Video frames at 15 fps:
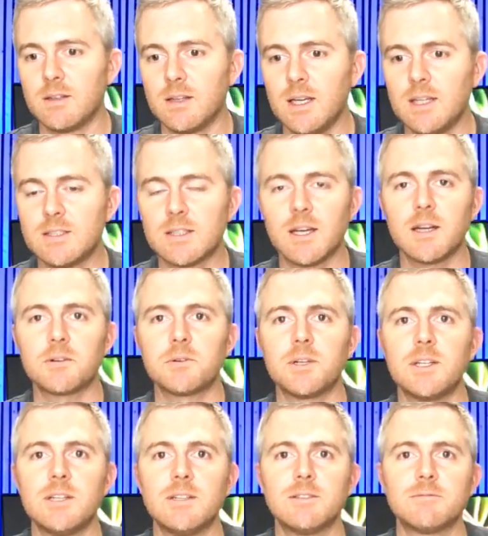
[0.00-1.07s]
Hey,
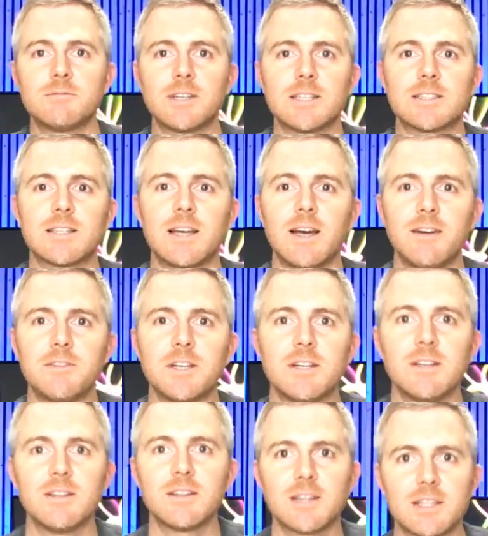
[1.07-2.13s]
Zachary, nice to have you.
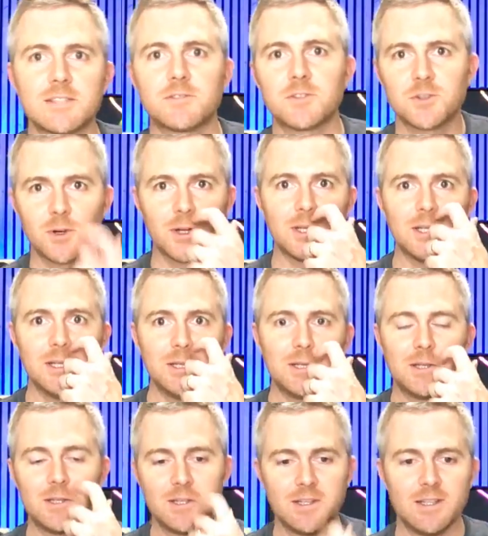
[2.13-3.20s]
Thanks for joining,
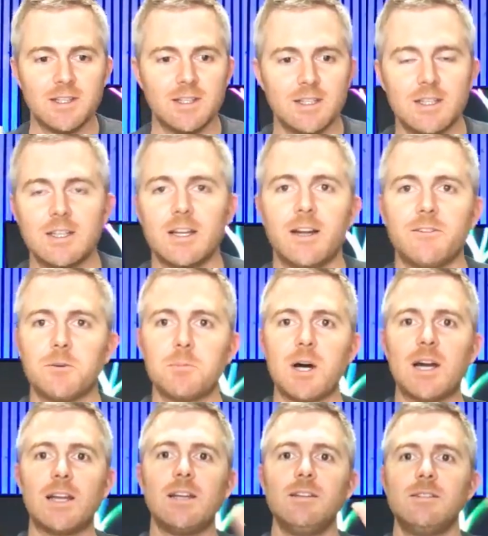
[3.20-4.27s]

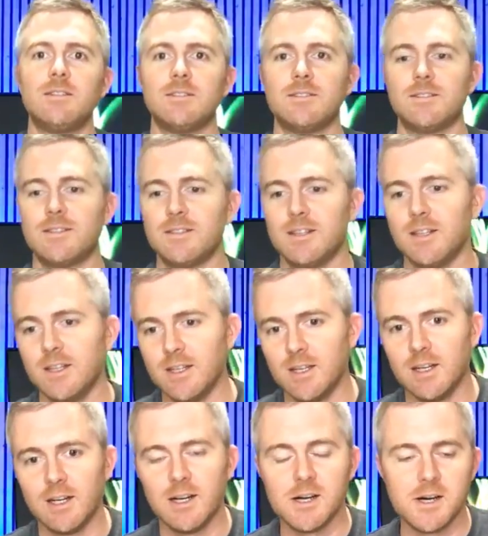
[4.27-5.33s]
everybody.
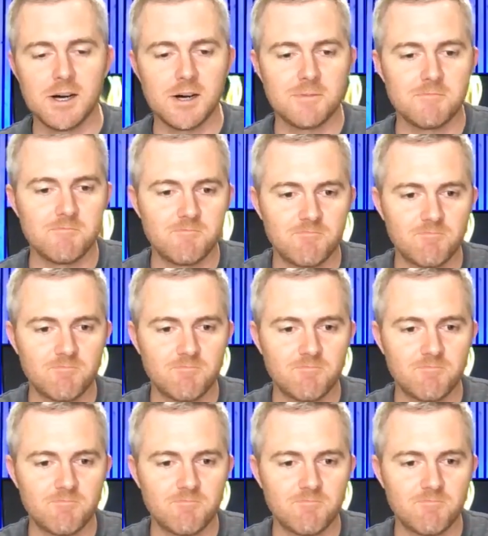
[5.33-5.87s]
Um,